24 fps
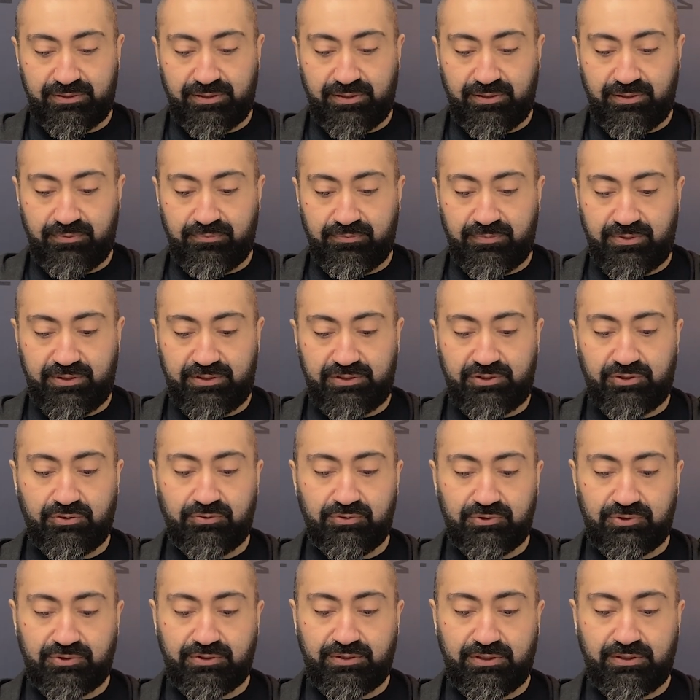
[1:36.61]

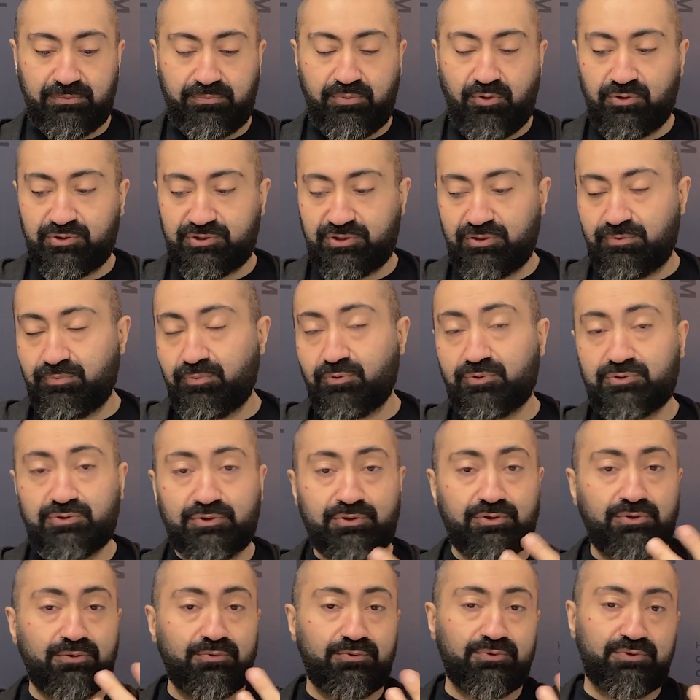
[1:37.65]
Porcelain bowls are
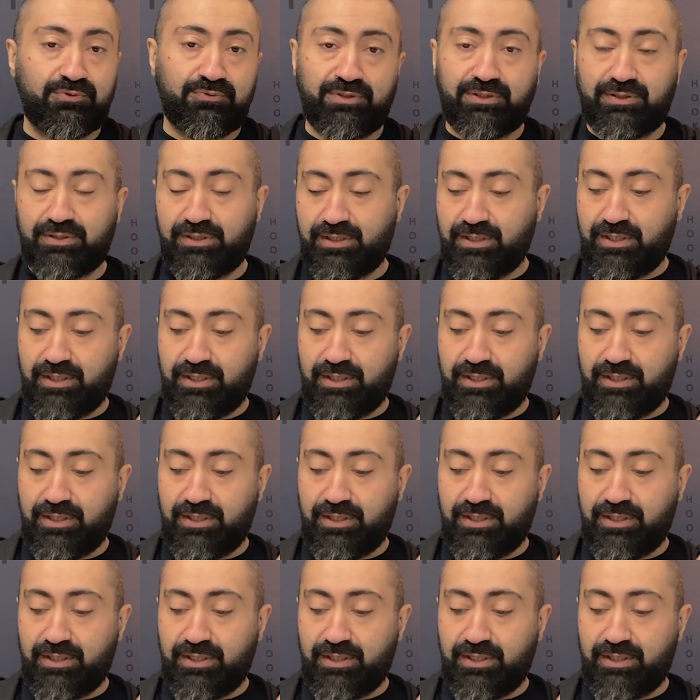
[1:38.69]
usually